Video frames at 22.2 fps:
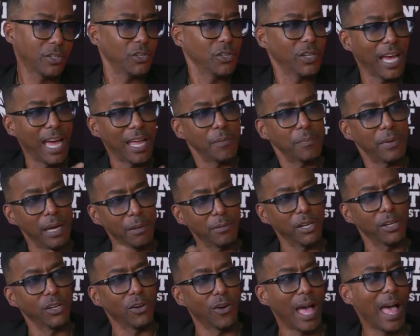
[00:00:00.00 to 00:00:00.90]
So you got to be able
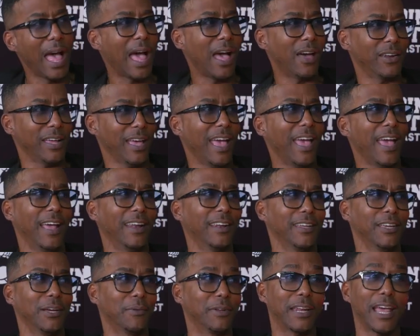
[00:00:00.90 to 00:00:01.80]
to know how to ad
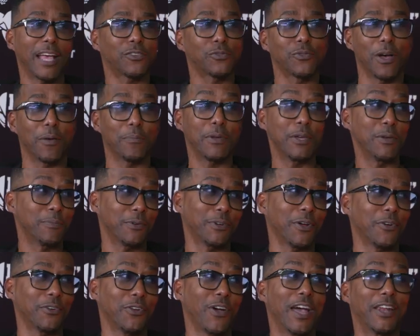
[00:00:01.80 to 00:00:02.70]
lib, and that's what people
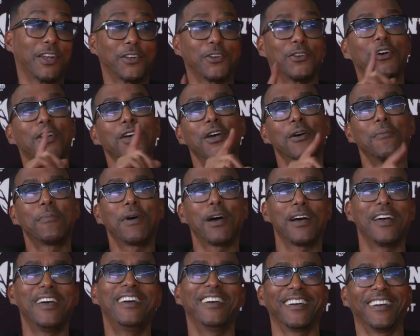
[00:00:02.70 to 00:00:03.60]
don't know how to do.
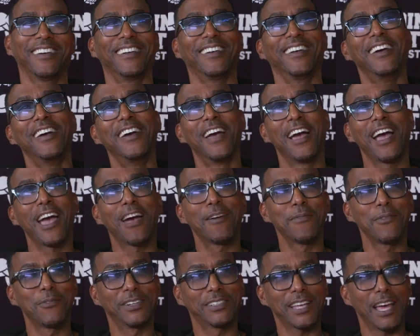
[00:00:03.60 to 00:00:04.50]
But I
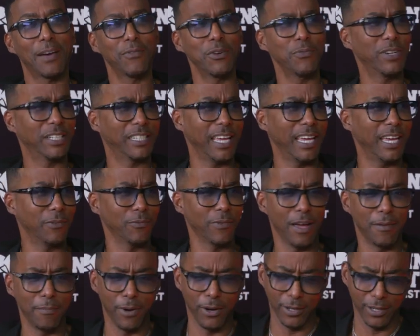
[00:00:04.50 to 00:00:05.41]
remember one time we went to Ed
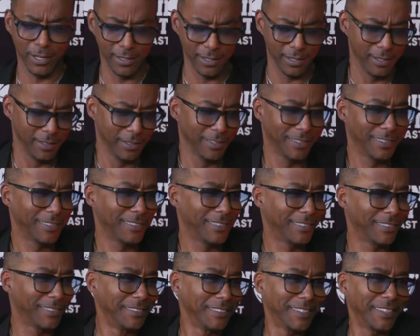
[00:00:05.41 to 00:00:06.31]
Weinberger.
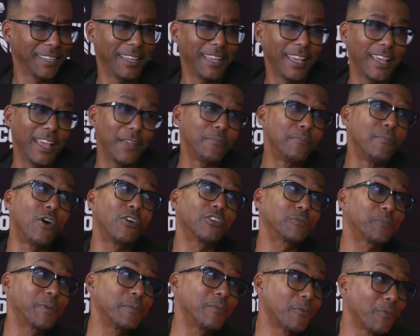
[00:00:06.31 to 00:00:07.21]
And
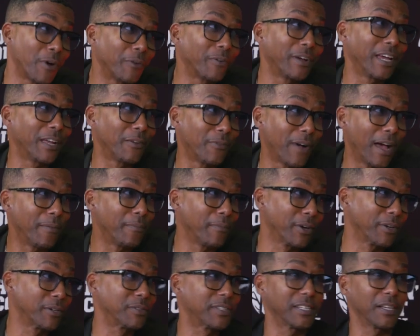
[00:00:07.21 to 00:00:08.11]
most people work with Ed
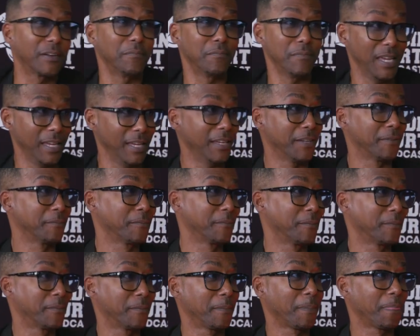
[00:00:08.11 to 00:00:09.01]
Weinberger, except me.
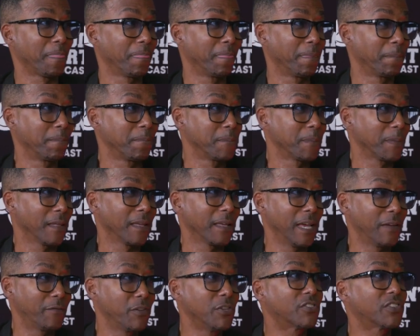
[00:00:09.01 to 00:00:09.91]

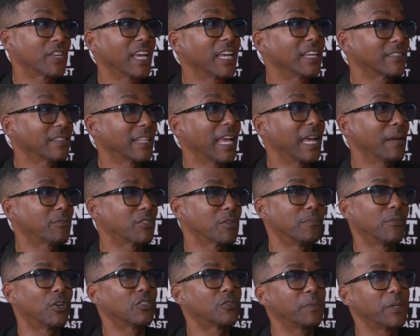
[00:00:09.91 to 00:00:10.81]
If you say his name to
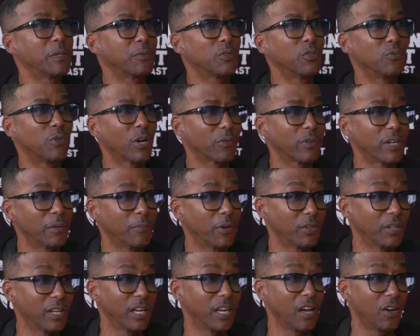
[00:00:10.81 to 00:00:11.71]
most people who work with him
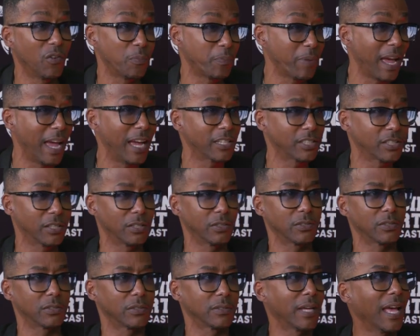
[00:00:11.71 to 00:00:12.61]
on past
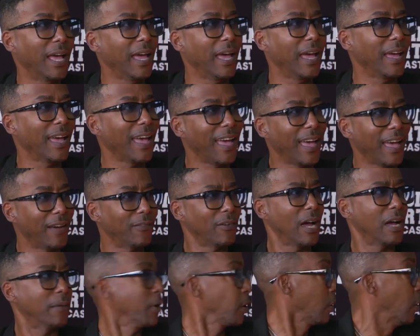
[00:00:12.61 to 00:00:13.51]
shows, hey, Ed
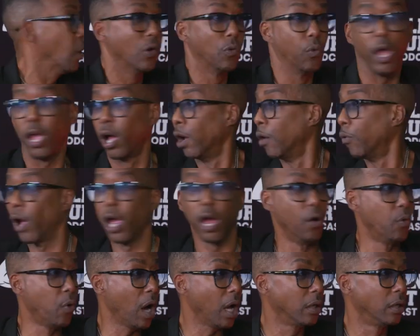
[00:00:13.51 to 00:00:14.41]
Weinberger,
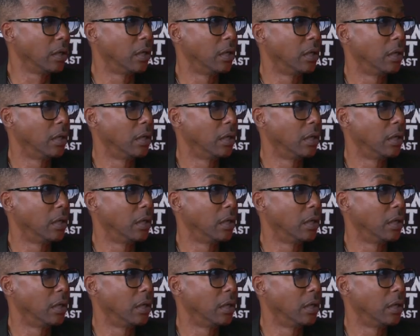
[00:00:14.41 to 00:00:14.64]
what?